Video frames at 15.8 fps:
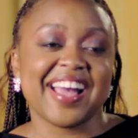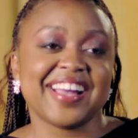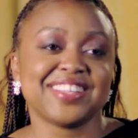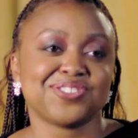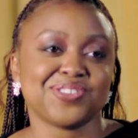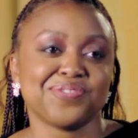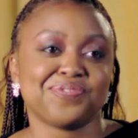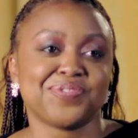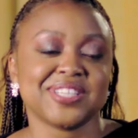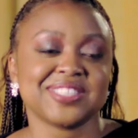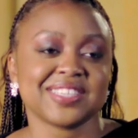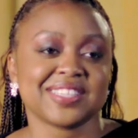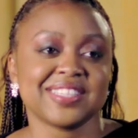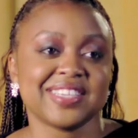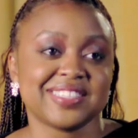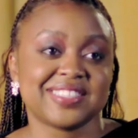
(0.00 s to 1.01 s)
I had to
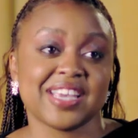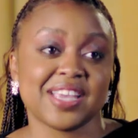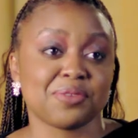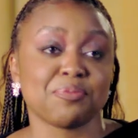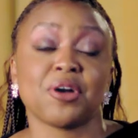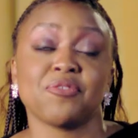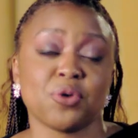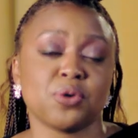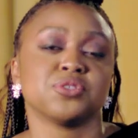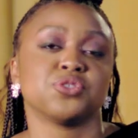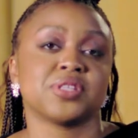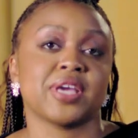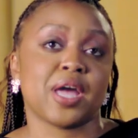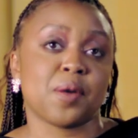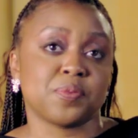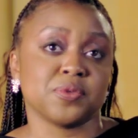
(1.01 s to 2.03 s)
physically take my phone to
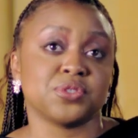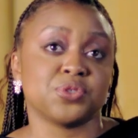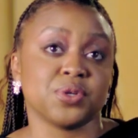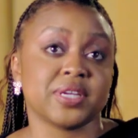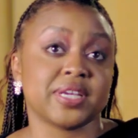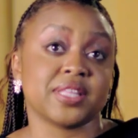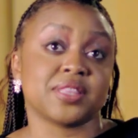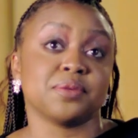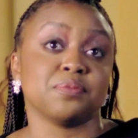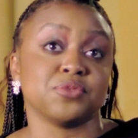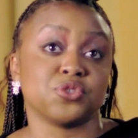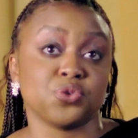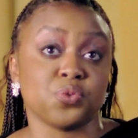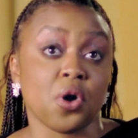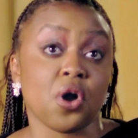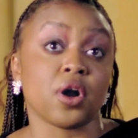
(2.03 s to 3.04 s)
the Apple store to get them
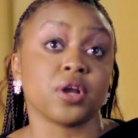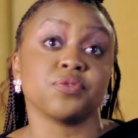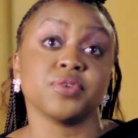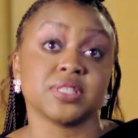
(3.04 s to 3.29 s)
to hard